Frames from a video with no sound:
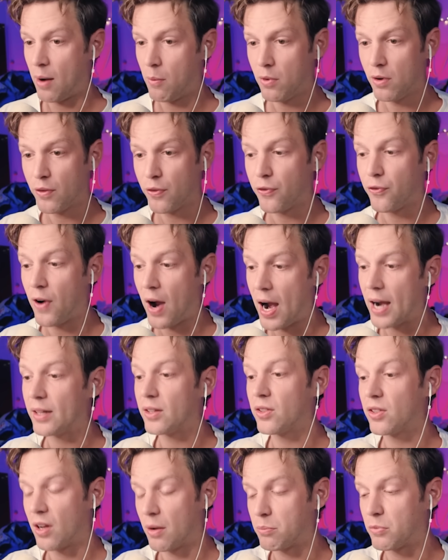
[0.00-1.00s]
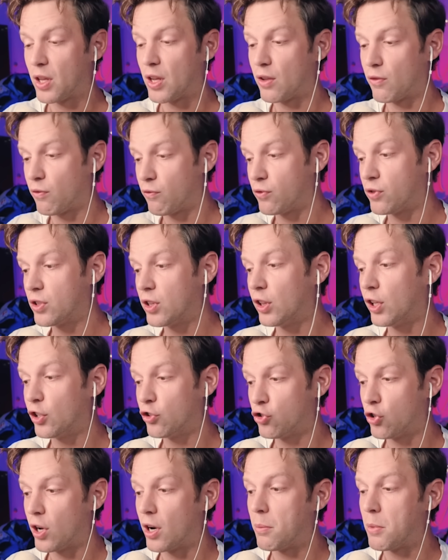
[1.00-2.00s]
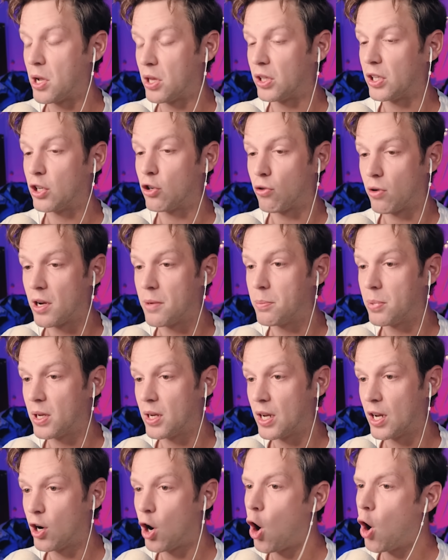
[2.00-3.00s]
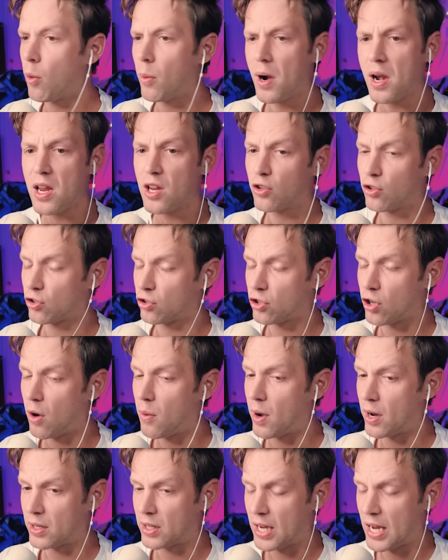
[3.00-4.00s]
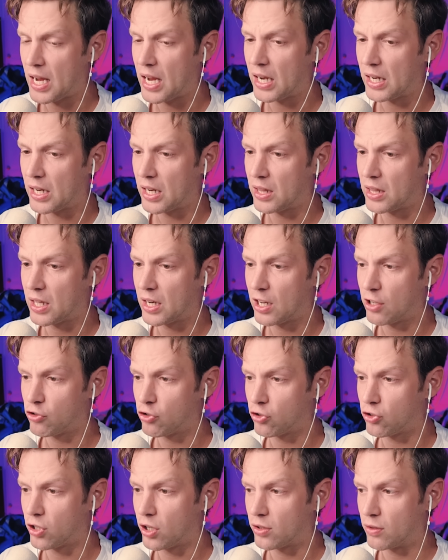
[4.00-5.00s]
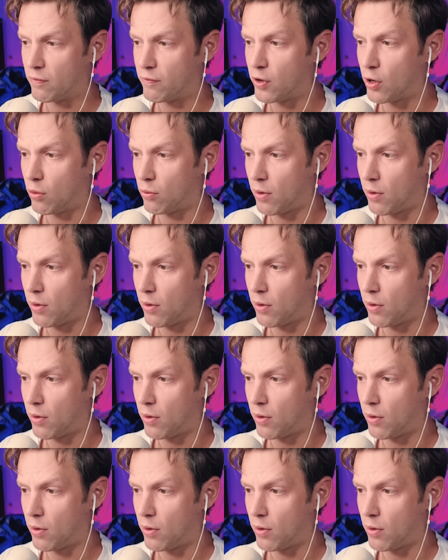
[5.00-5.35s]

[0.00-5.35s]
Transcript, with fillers: want to find something legitimately creepy. It already is so uncanny that it just doesn't feel